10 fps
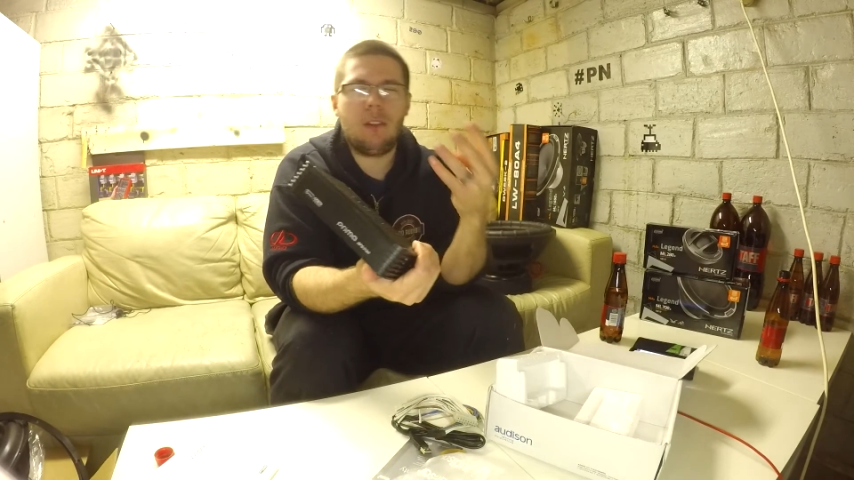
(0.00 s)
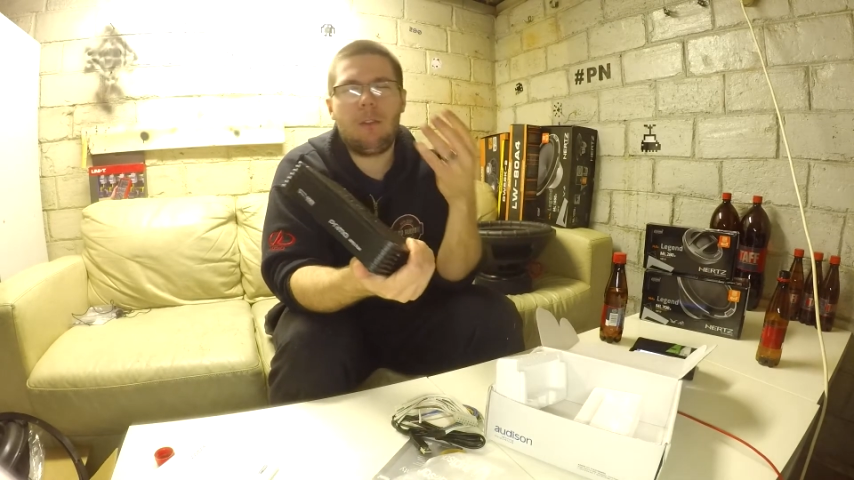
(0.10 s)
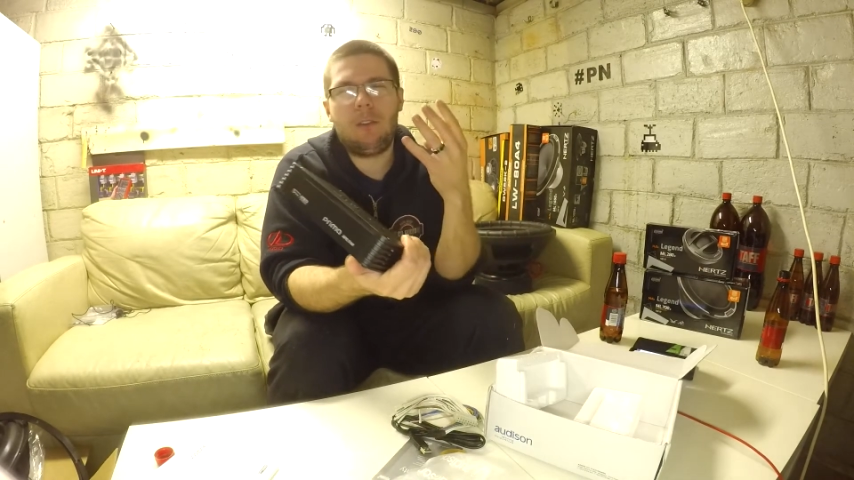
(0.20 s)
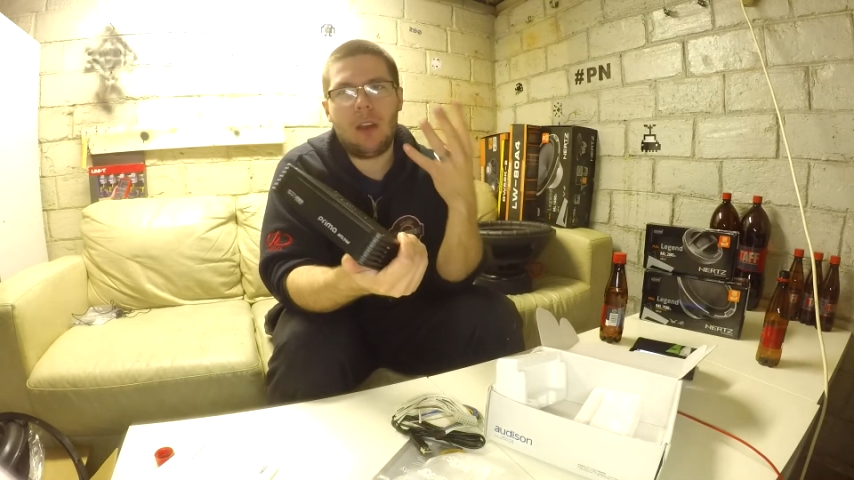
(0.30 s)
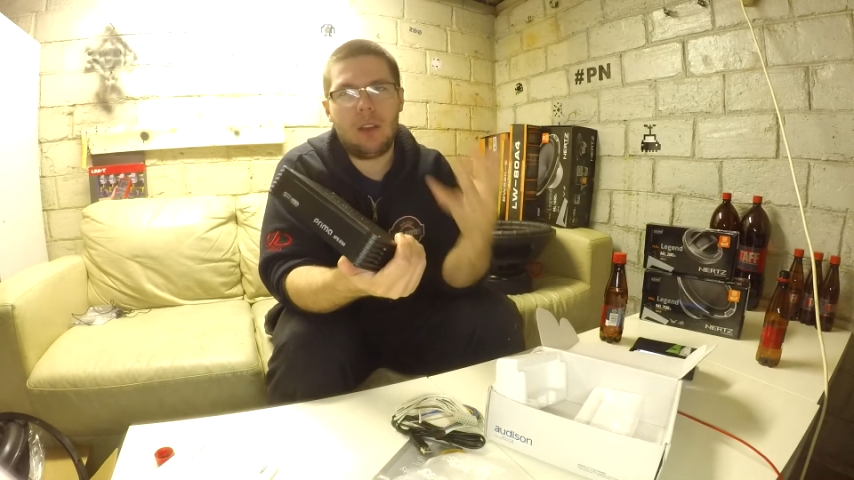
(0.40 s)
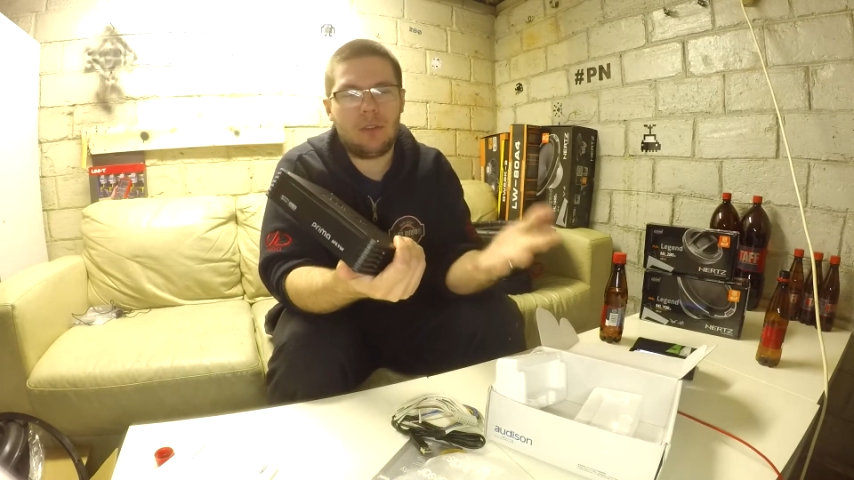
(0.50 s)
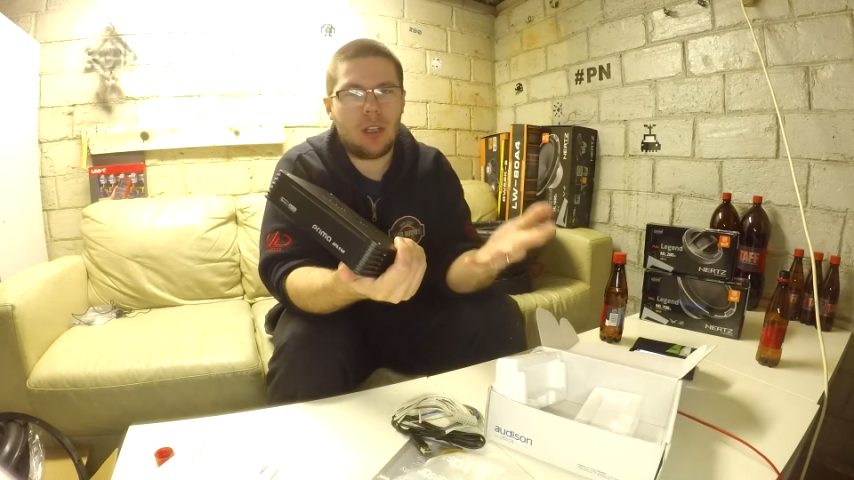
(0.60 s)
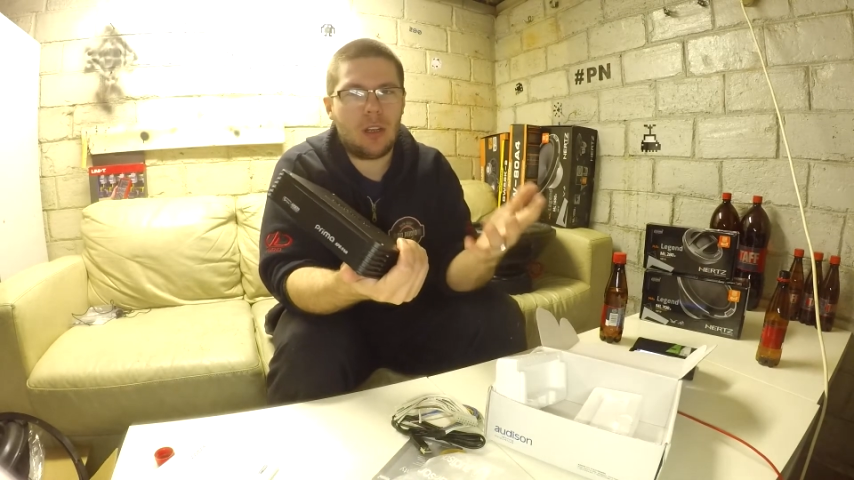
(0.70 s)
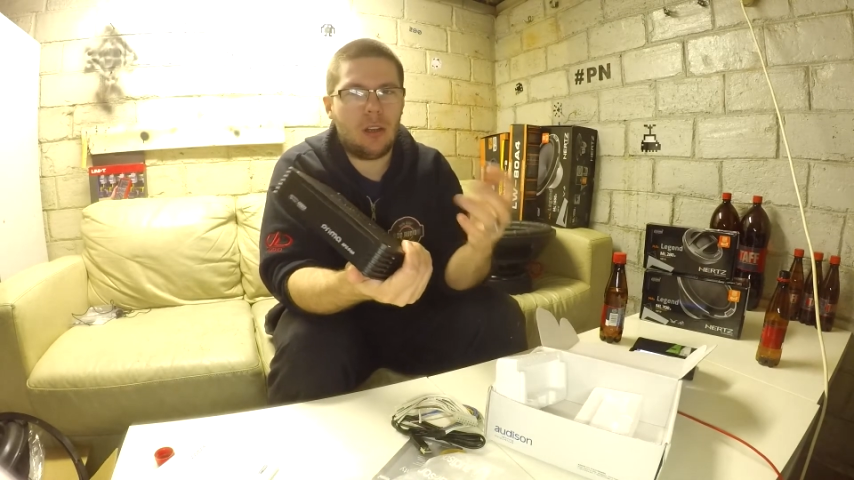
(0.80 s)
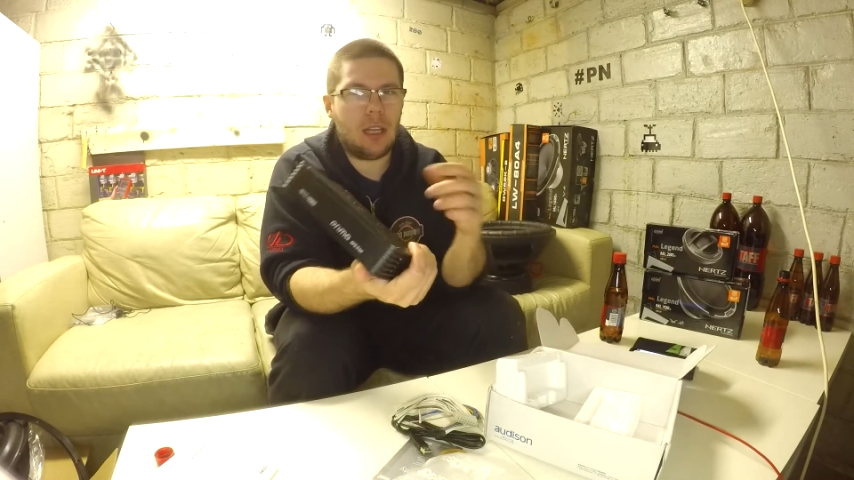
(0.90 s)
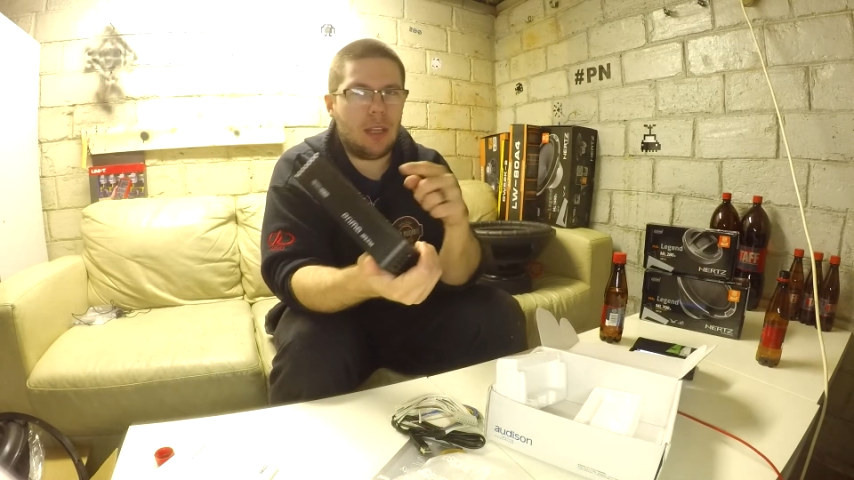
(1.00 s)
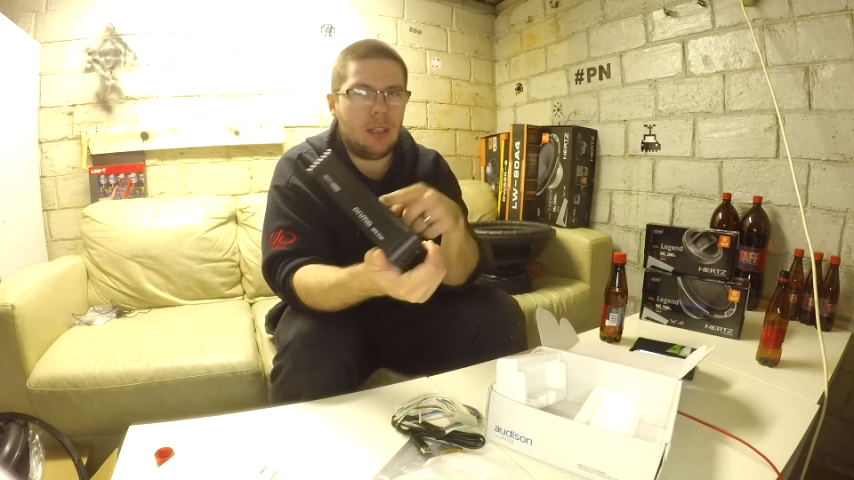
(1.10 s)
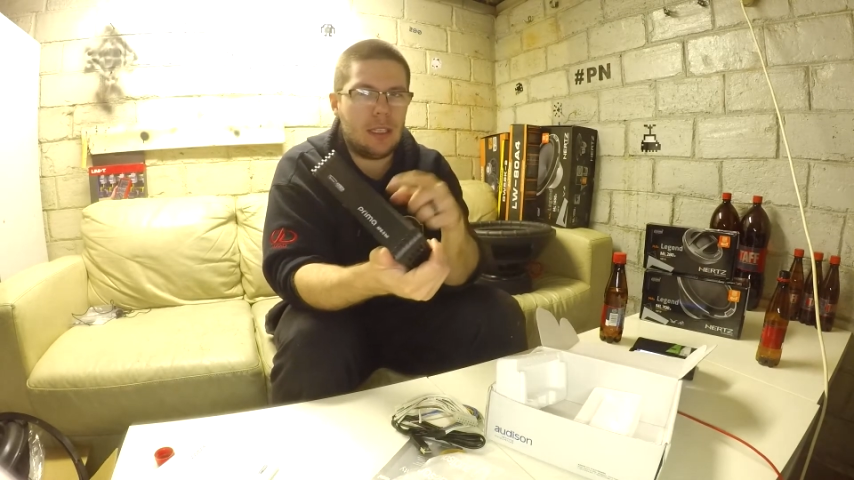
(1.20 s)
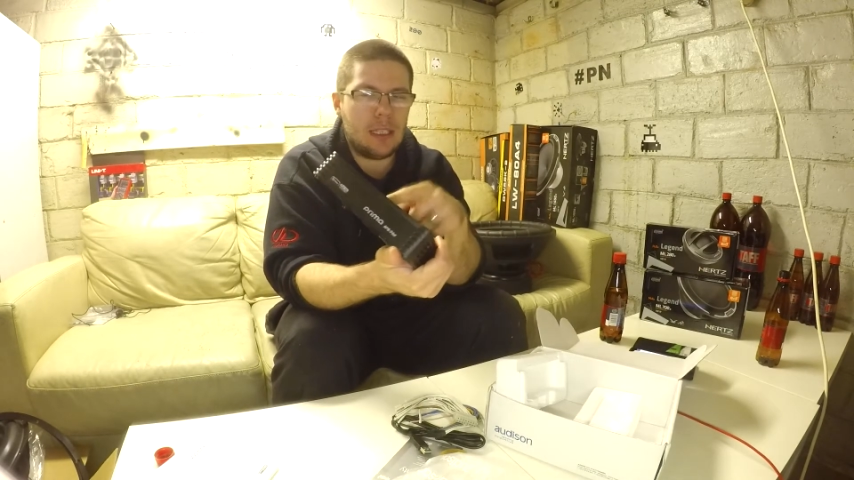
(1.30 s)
5 channel and this